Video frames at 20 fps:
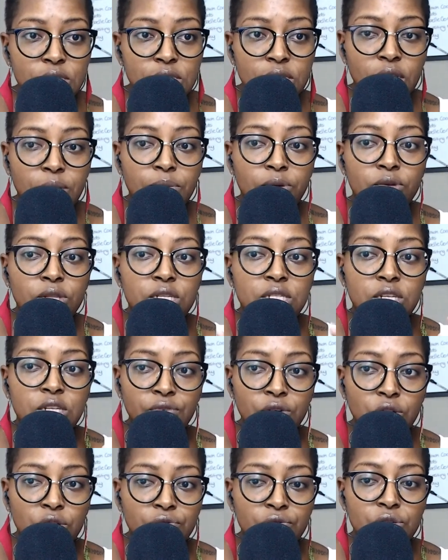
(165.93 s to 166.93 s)
It's going to be really
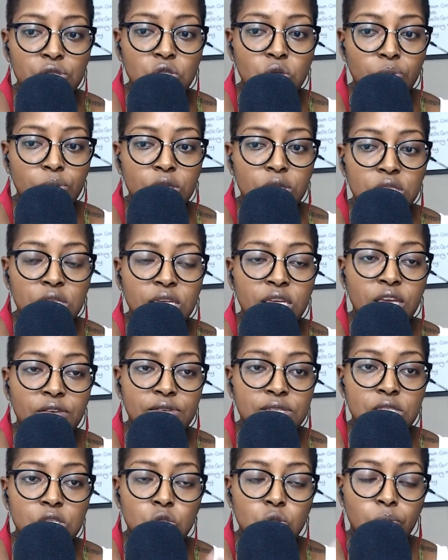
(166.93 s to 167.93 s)
difficult for someone to give
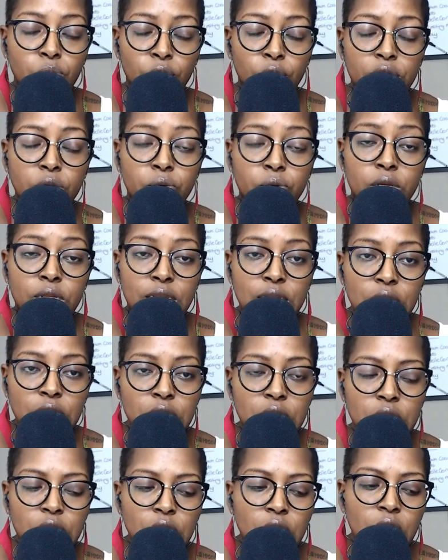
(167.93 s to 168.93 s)
us the support that we
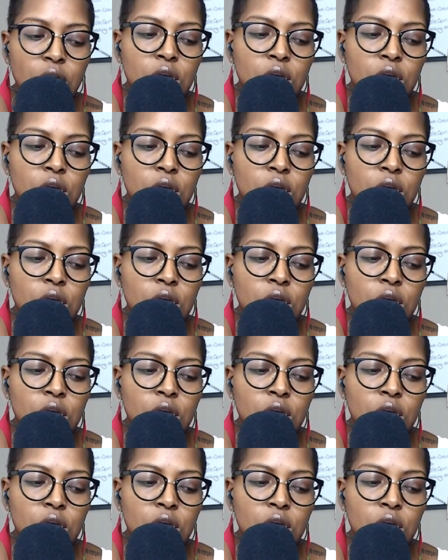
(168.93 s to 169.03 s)
need.